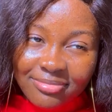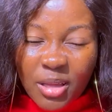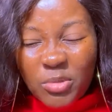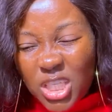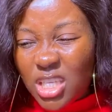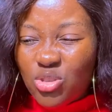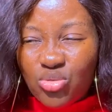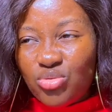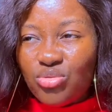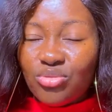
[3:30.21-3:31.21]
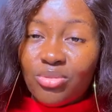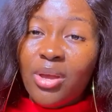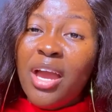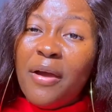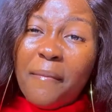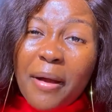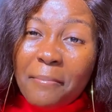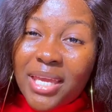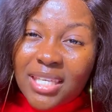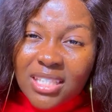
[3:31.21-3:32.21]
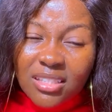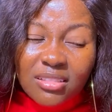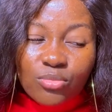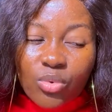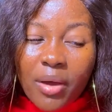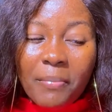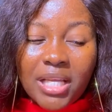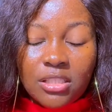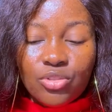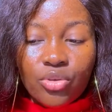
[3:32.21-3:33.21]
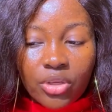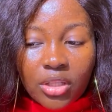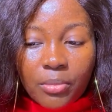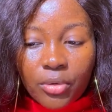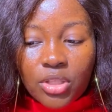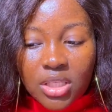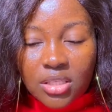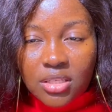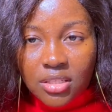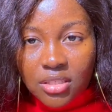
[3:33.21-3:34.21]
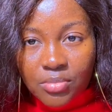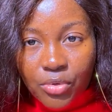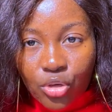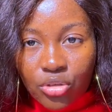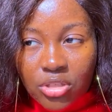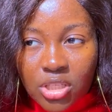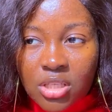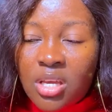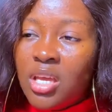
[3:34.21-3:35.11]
I'm just saying so. Why I'm actually talking about this is because